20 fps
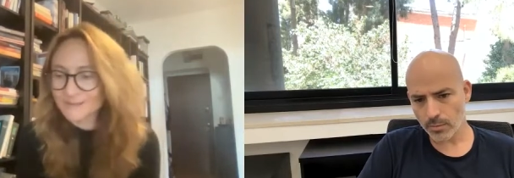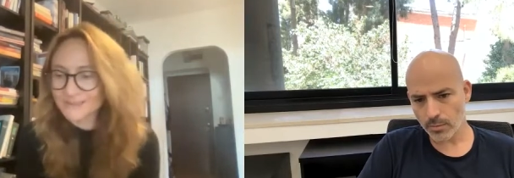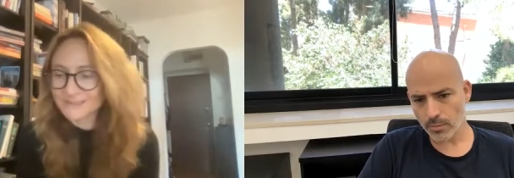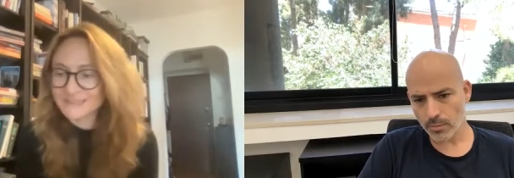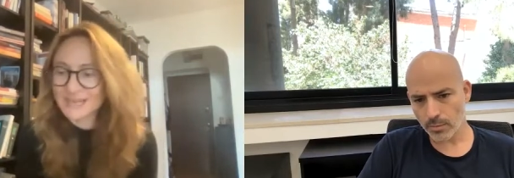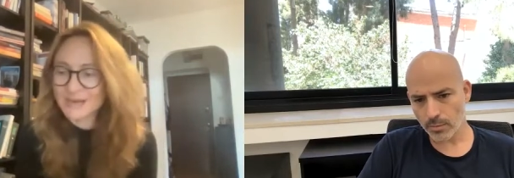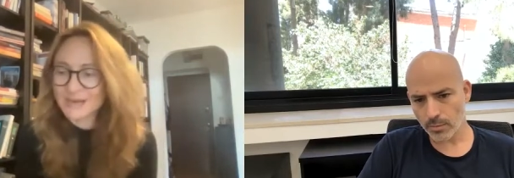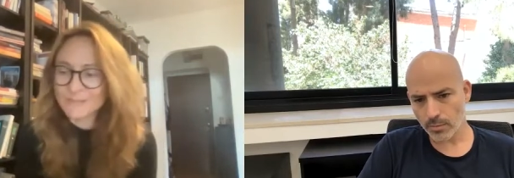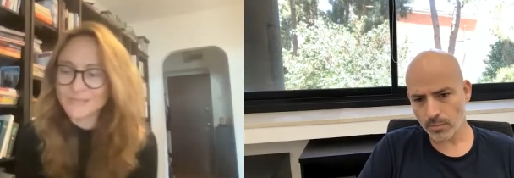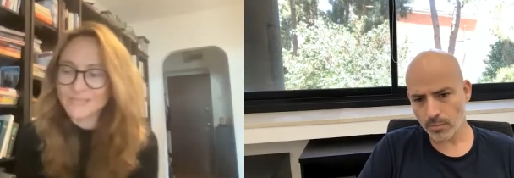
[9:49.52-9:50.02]

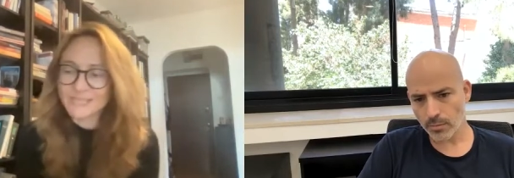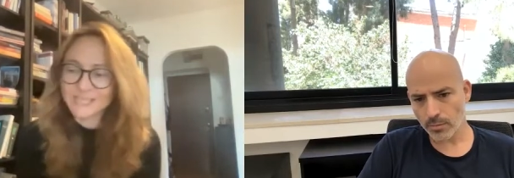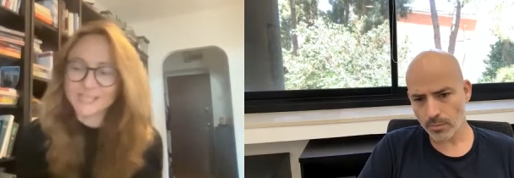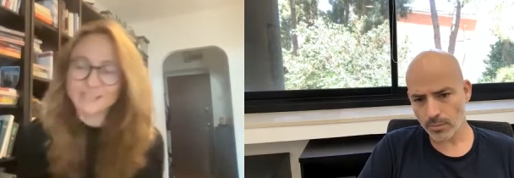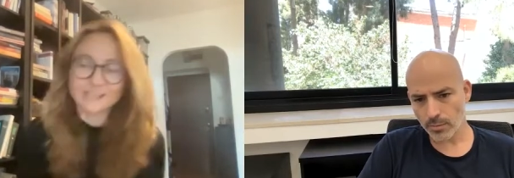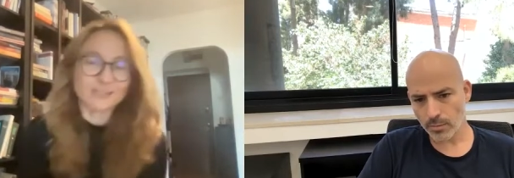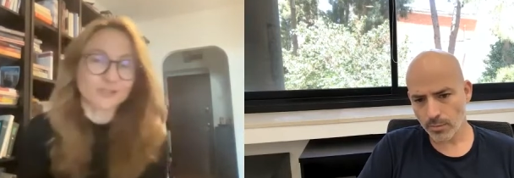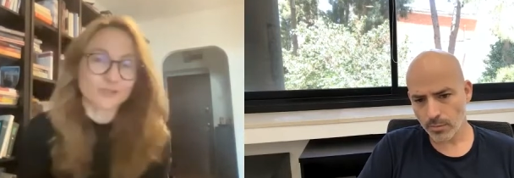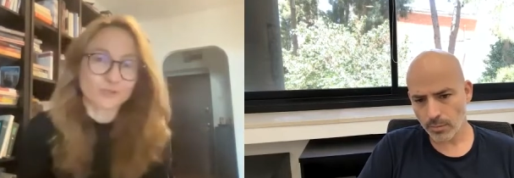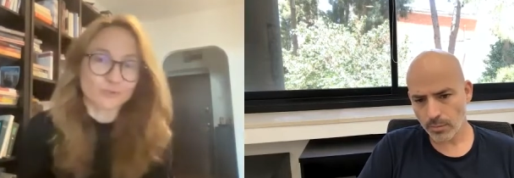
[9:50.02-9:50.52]
Speaker 1: some
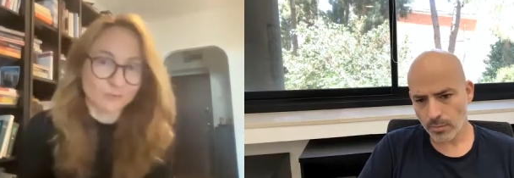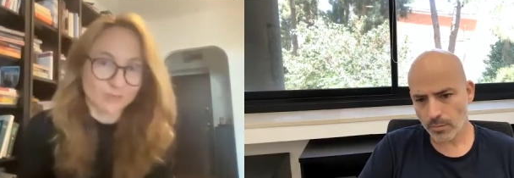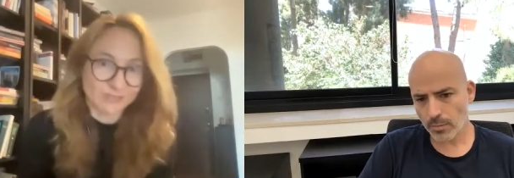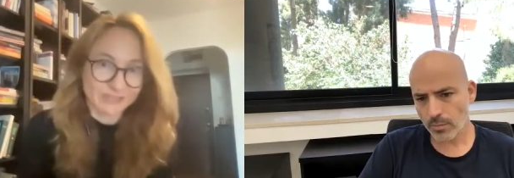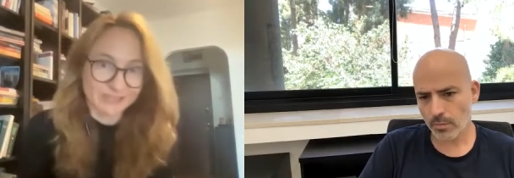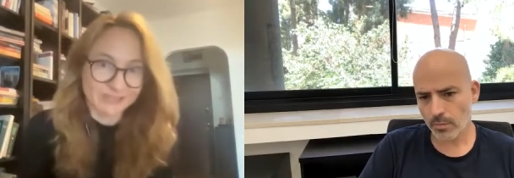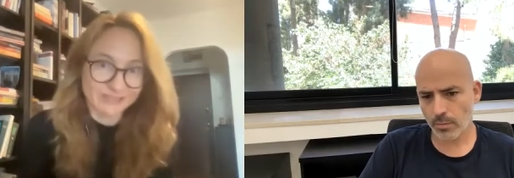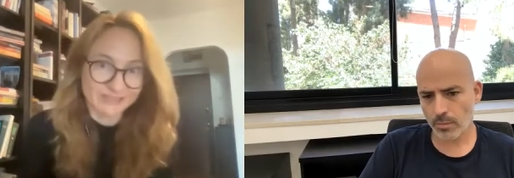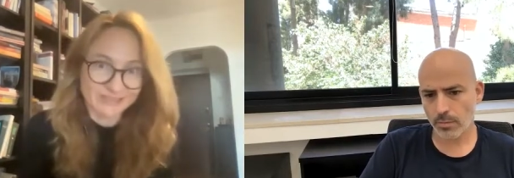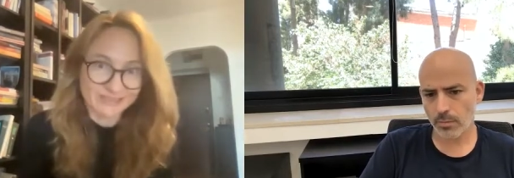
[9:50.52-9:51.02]
Yiddish
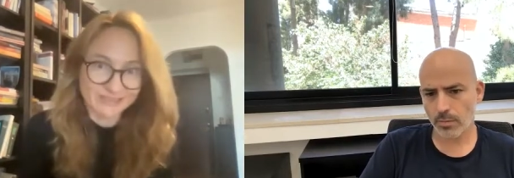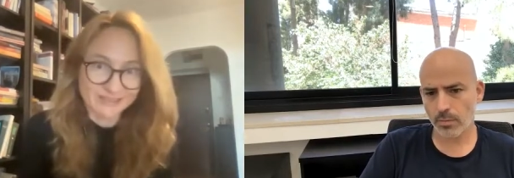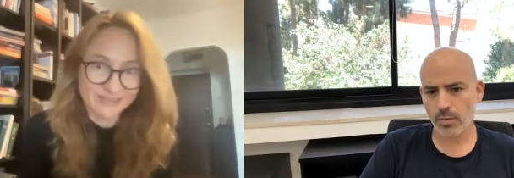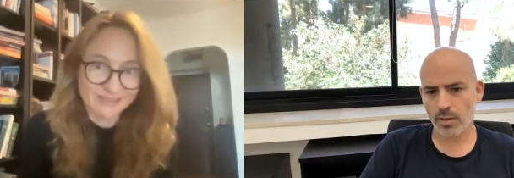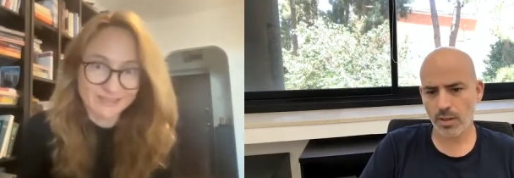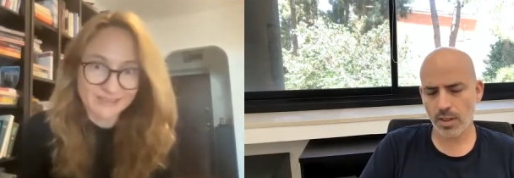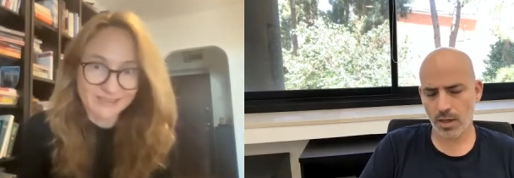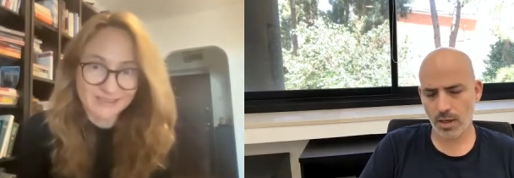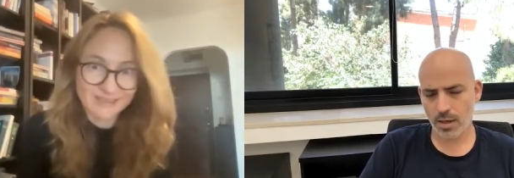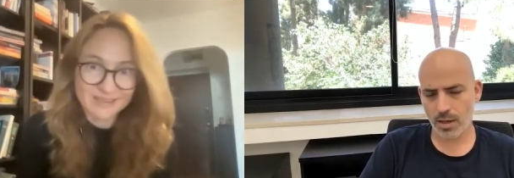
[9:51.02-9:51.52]
words
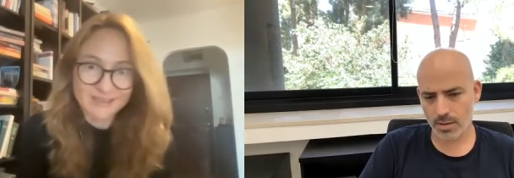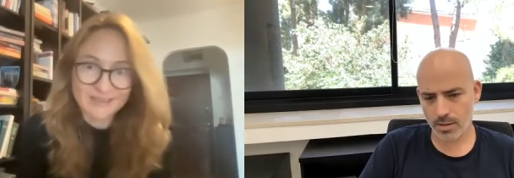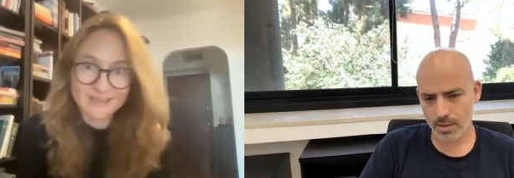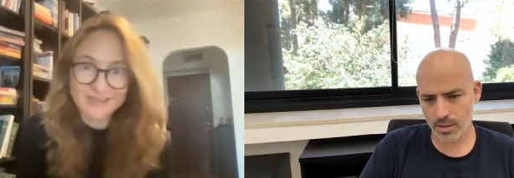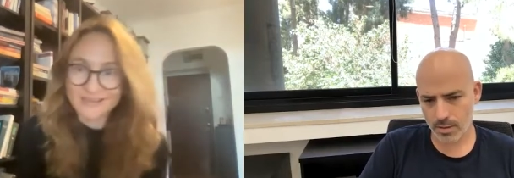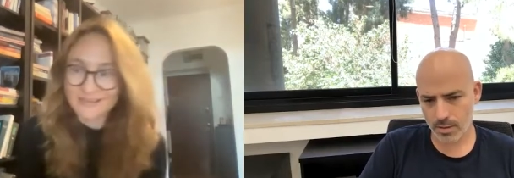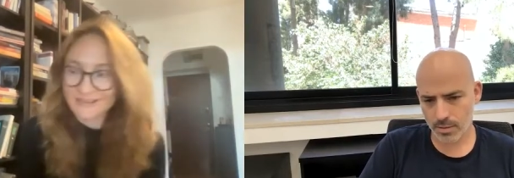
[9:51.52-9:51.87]
Yes.